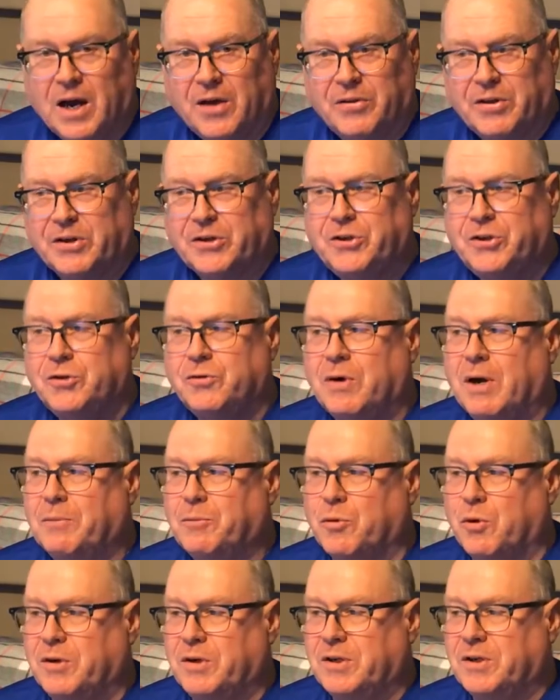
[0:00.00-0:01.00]
And then two,
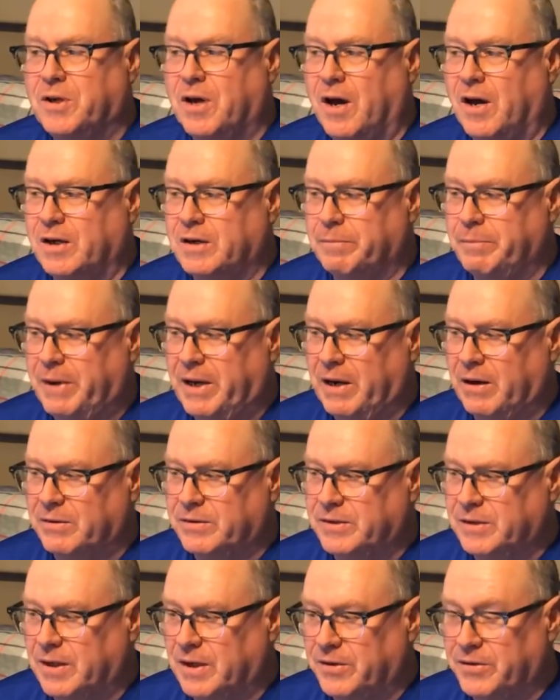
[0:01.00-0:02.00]
I'm going to talk
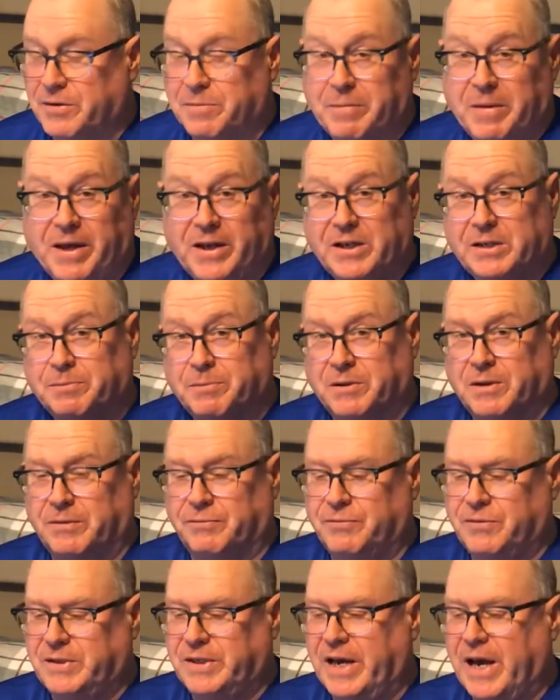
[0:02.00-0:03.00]
about the management
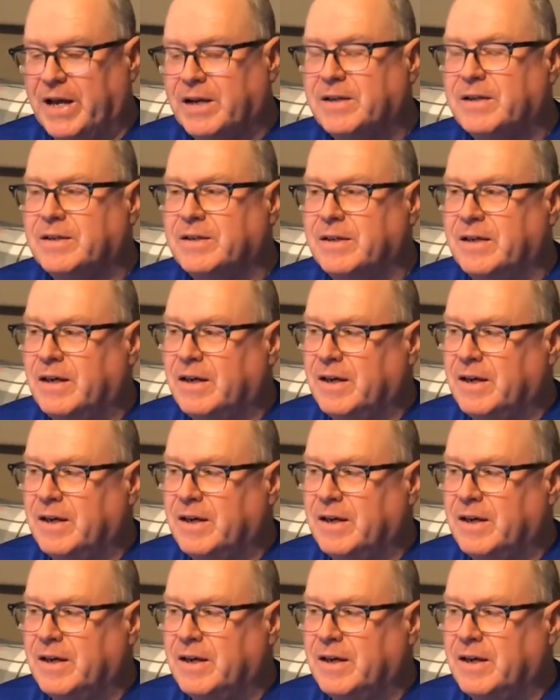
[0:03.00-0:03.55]
of debt